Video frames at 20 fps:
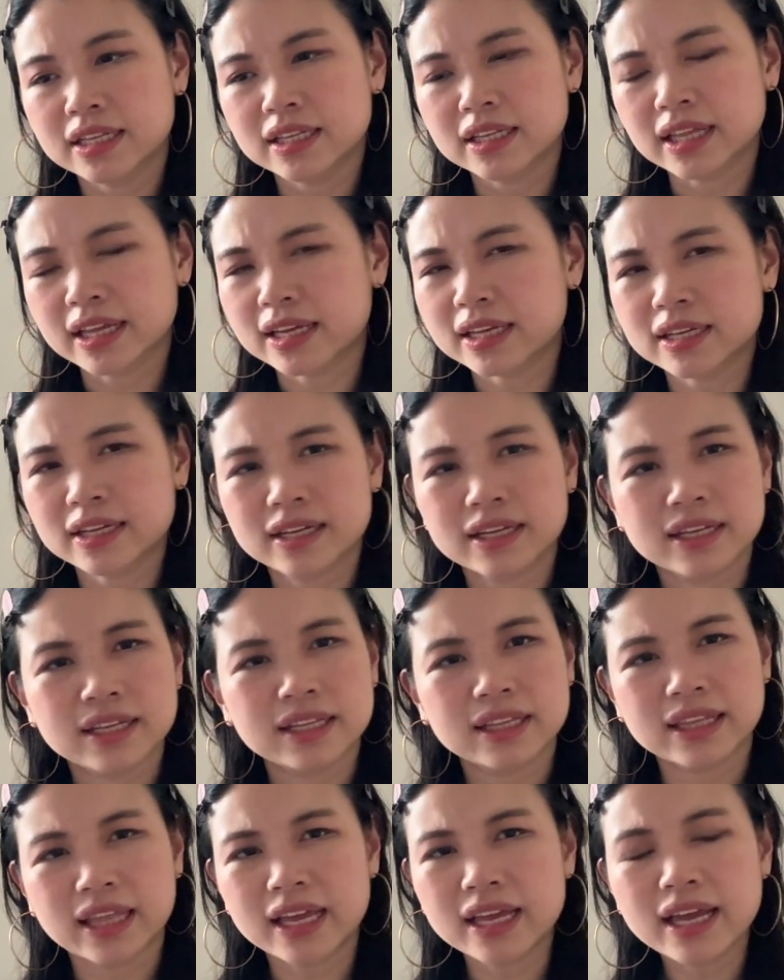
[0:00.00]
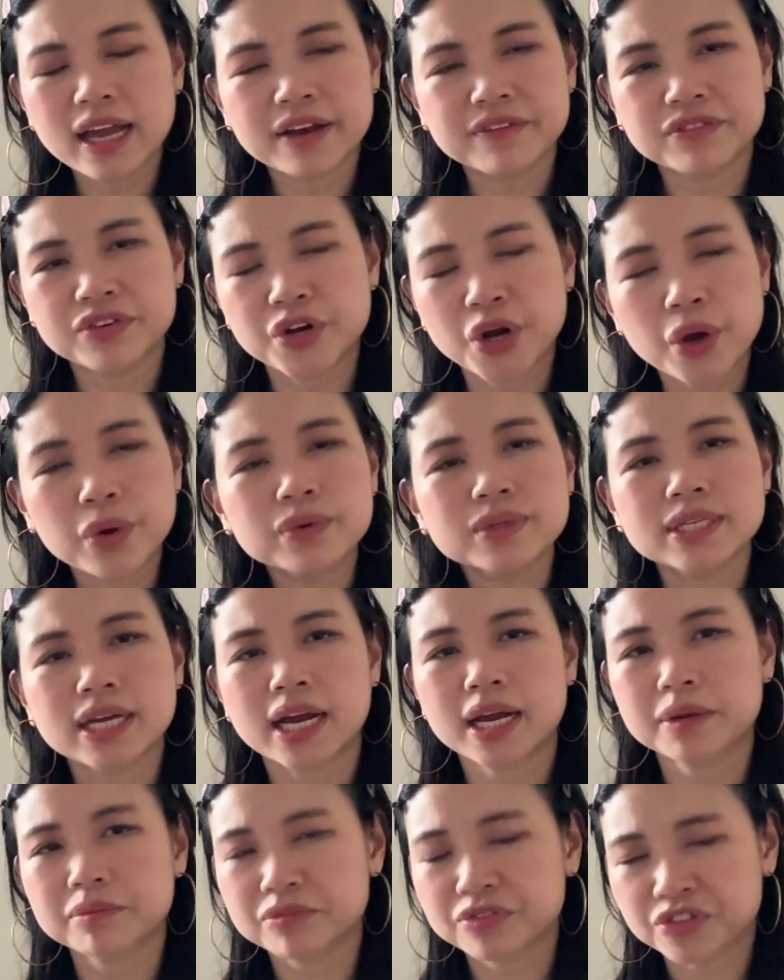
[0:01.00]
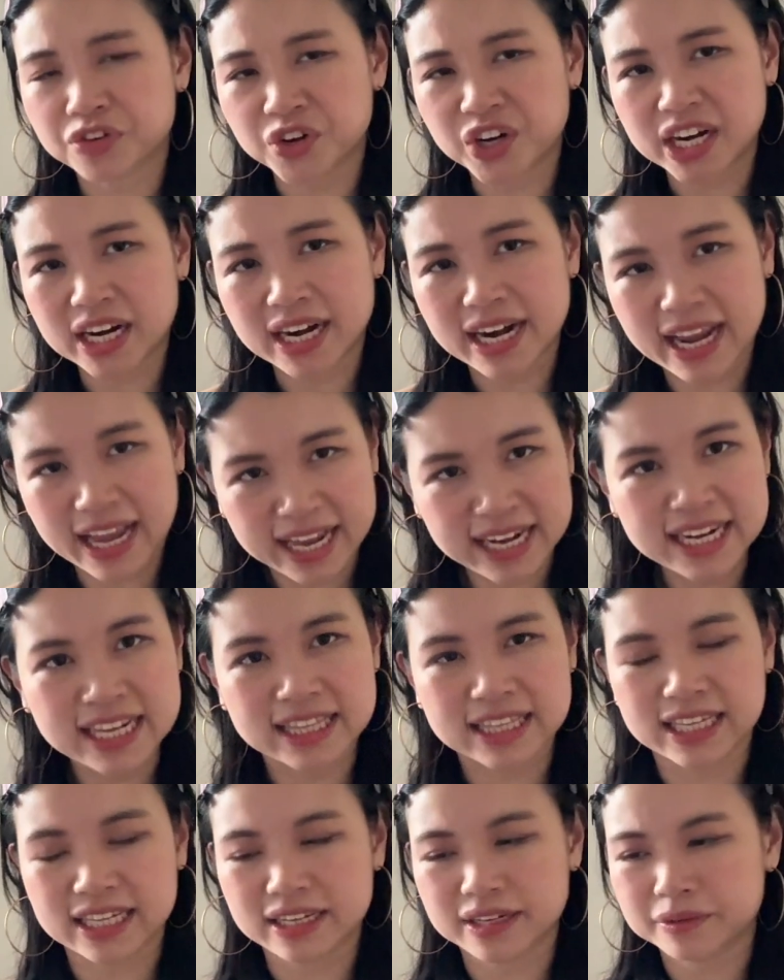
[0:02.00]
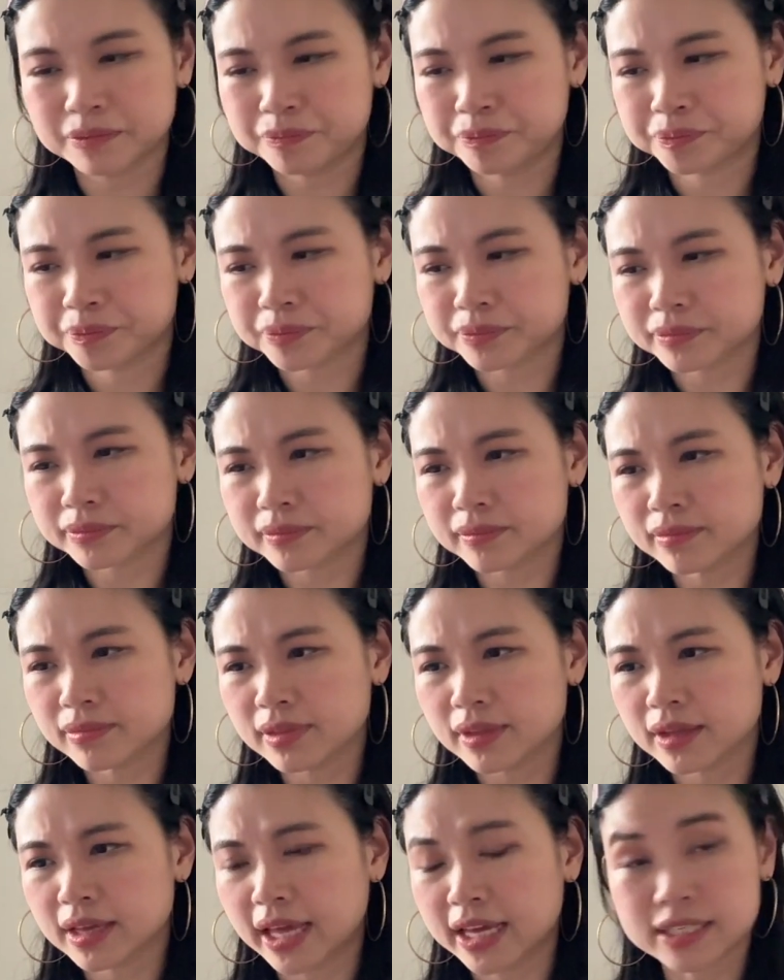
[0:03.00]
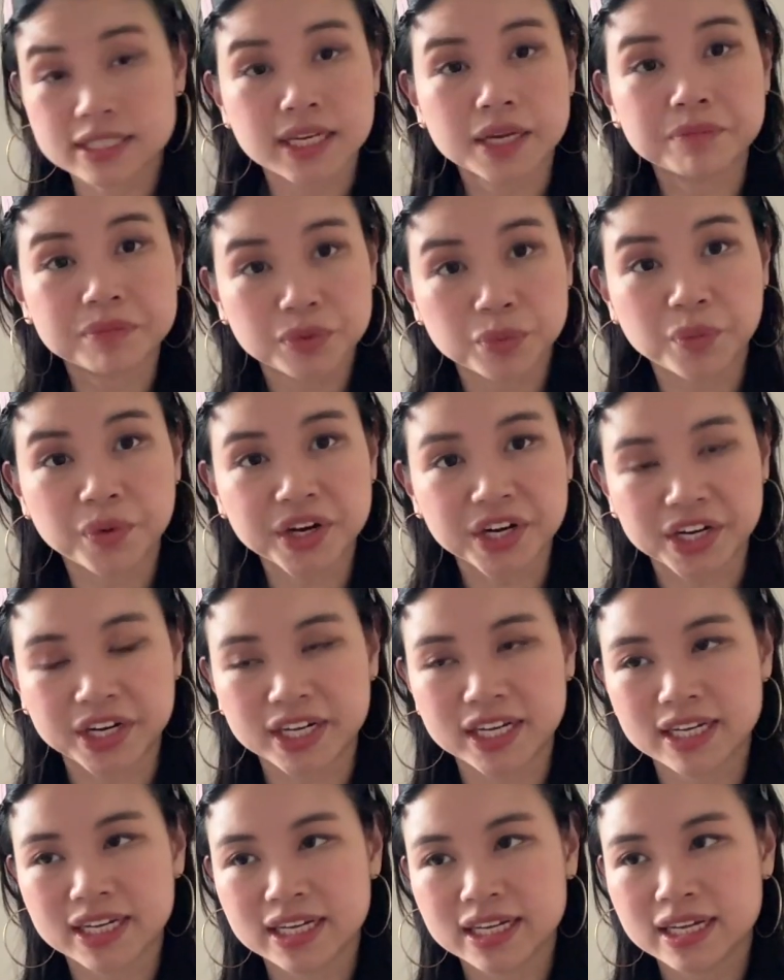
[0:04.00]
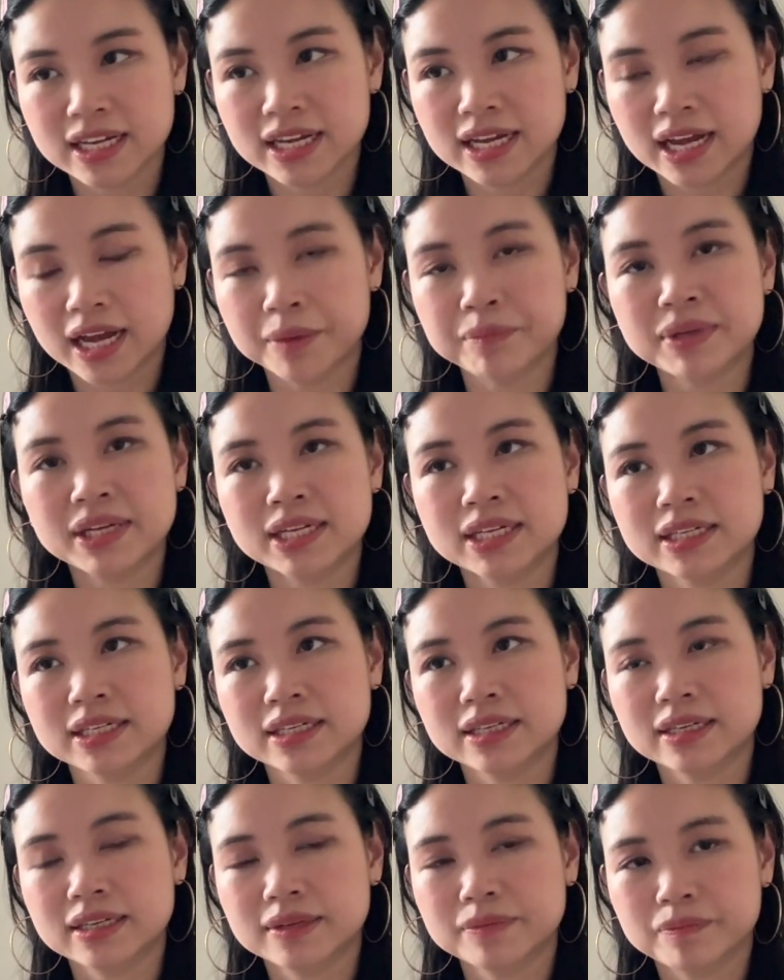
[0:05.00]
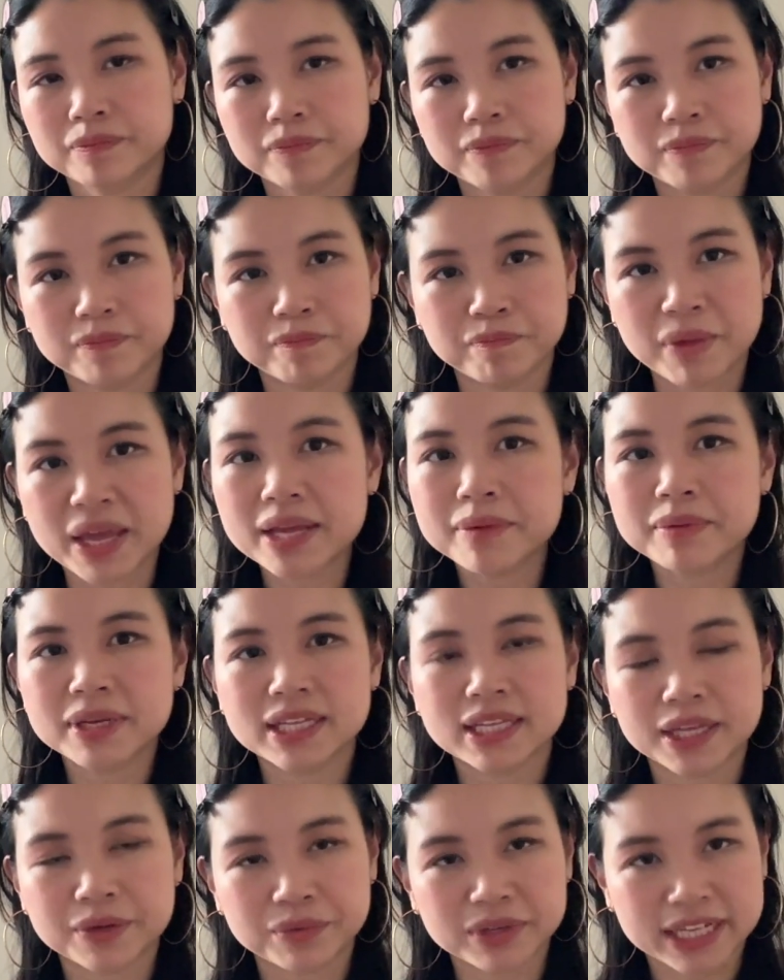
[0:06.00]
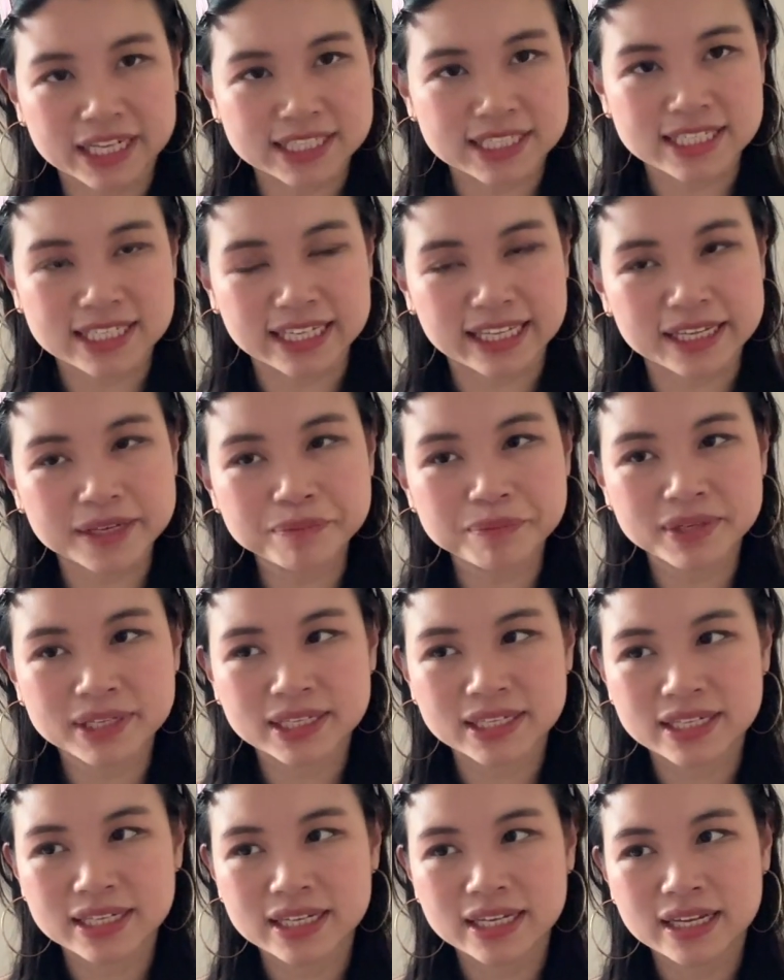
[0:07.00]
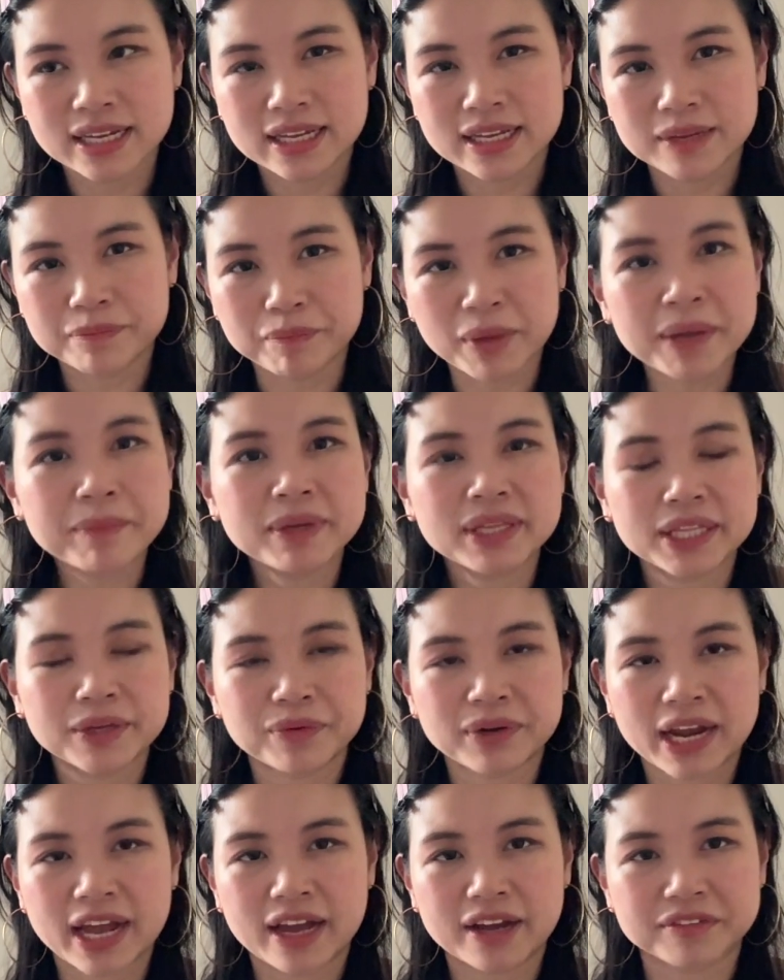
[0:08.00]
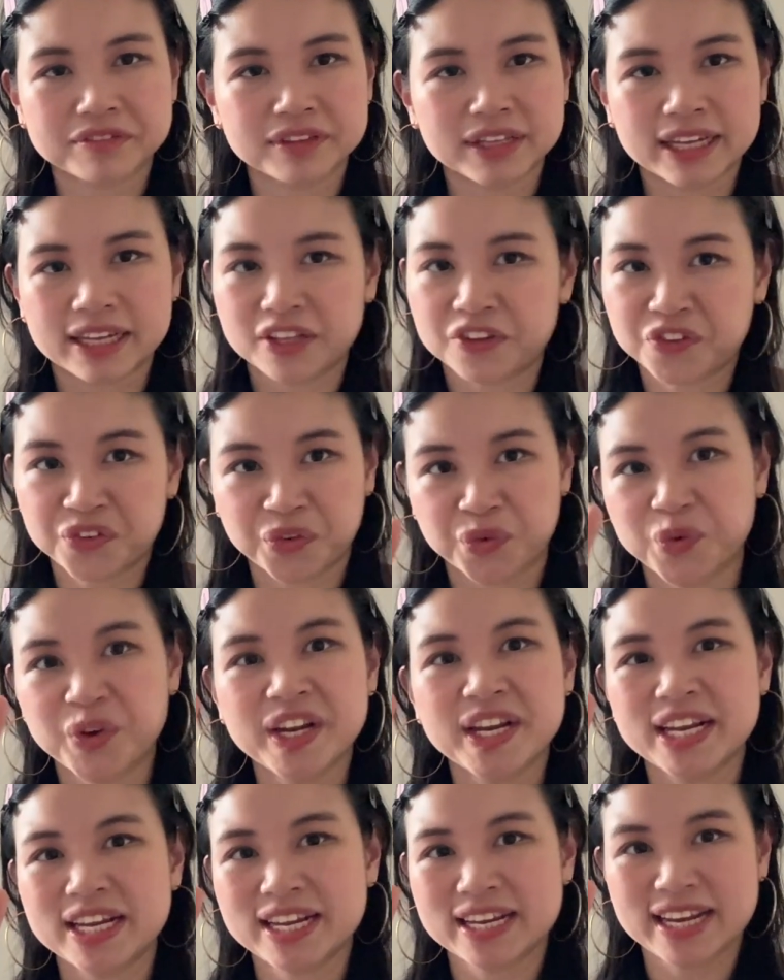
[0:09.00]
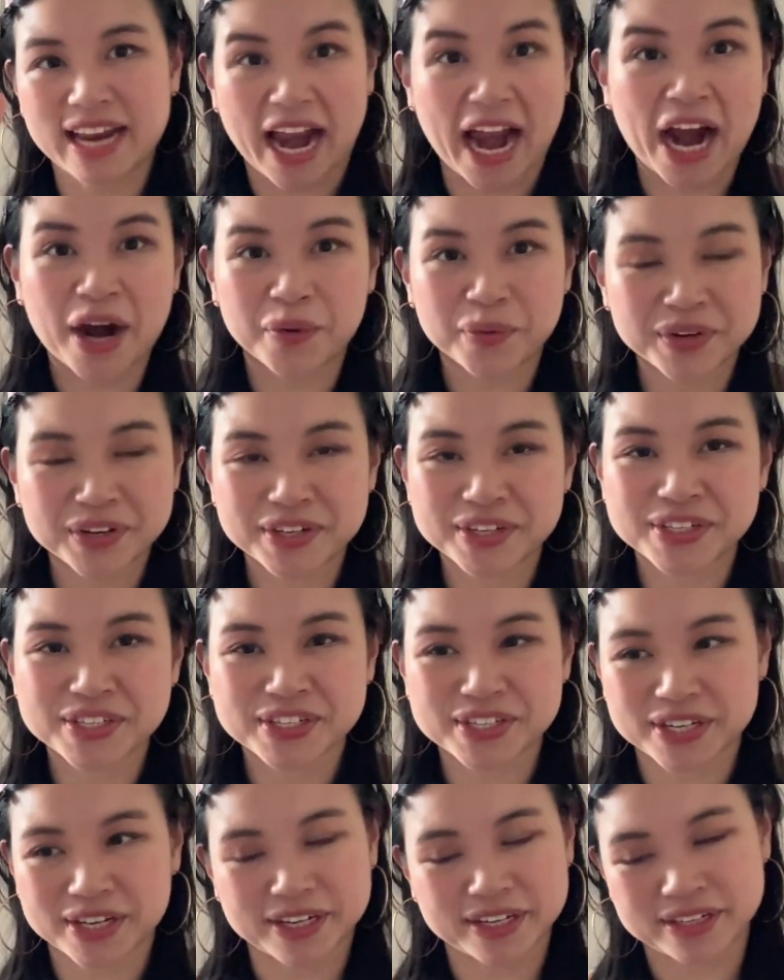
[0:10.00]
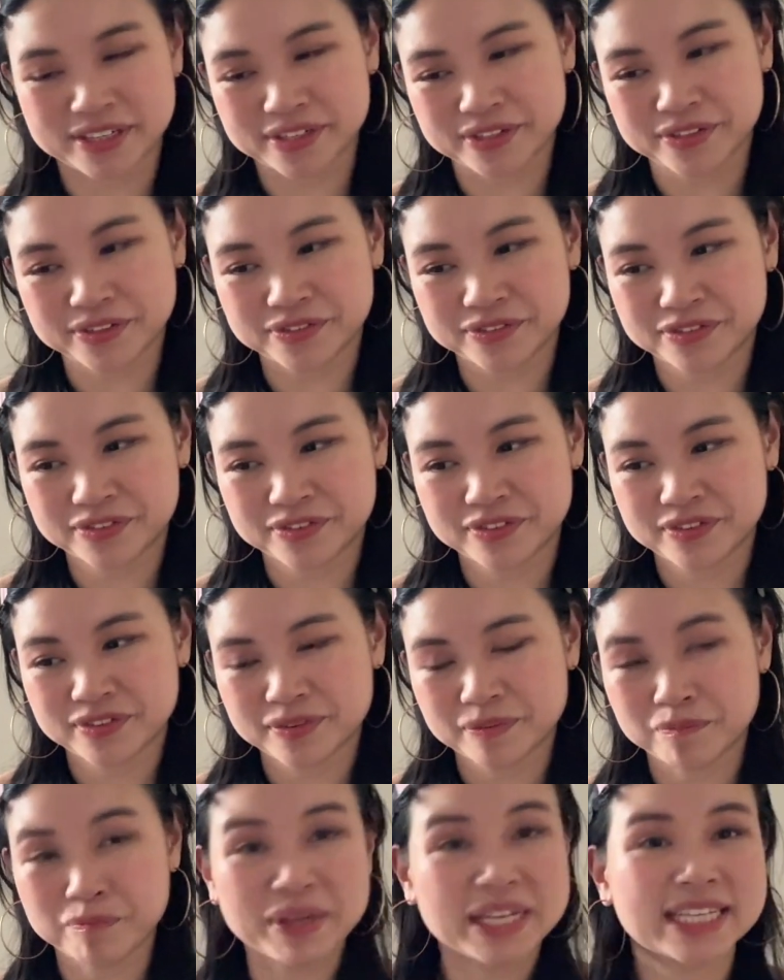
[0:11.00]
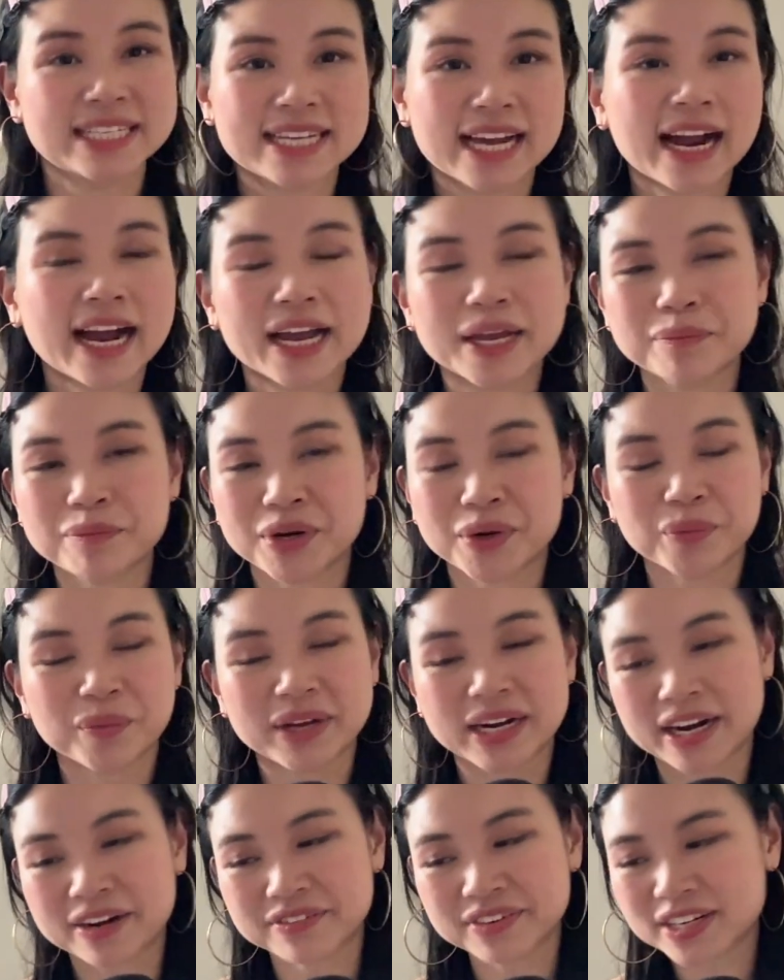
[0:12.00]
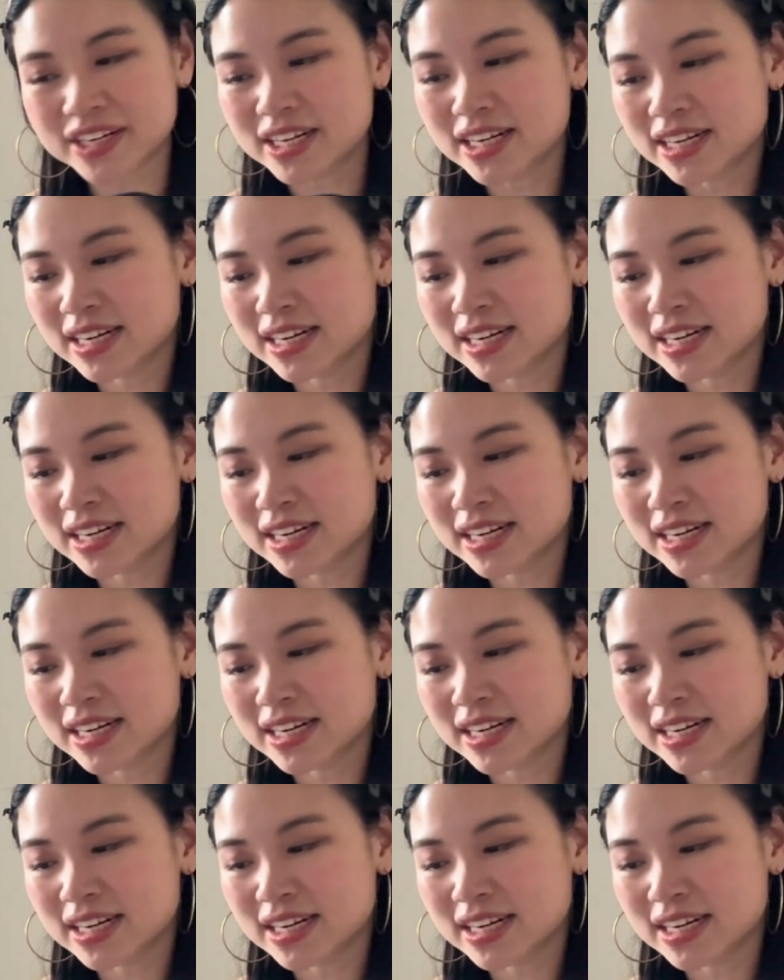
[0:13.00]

like, they have no time for anything except work. I mean, maybe they would get sleep. Maybe they would have like 3 hours of me time or whatever.